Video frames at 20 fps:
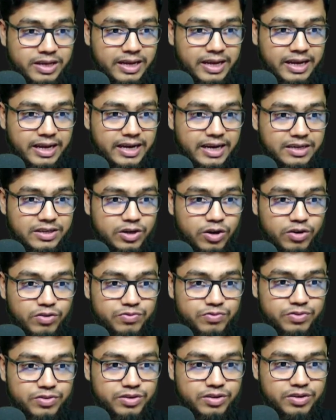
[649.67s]
and
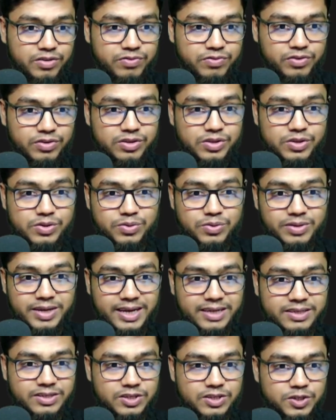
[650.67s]
configured for you
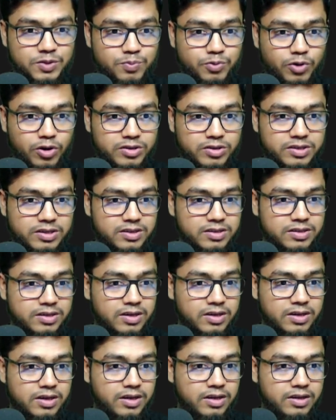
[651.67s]
Next.js projects.
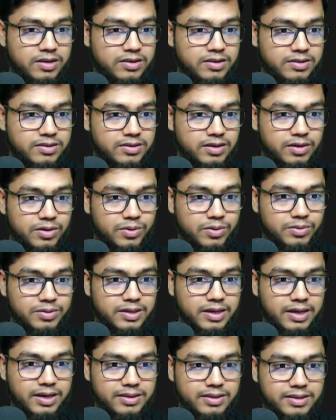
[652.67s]
So
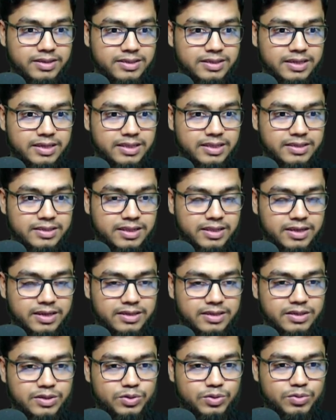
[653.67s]
yeah, they said it's
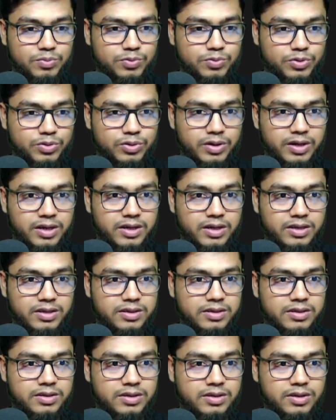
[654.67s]
like, you know, bro,
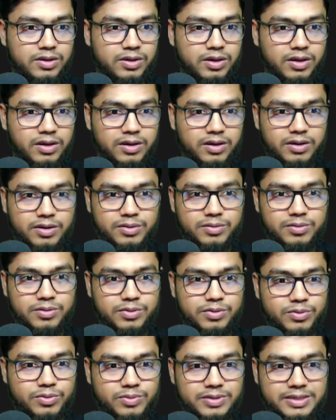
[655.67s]
I, you
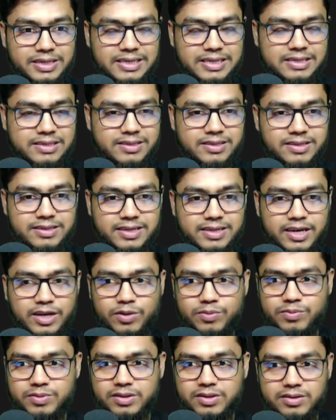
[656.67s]
know, change this kind
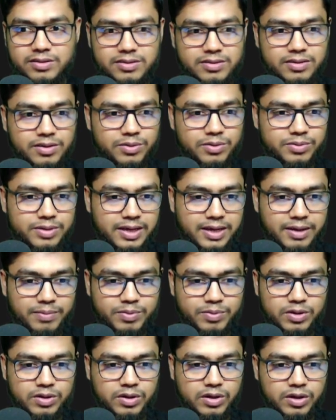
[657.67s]
of thing. So
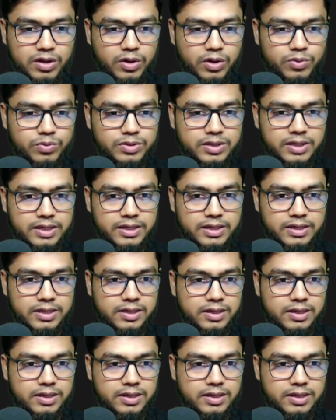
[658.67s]
yep, okay.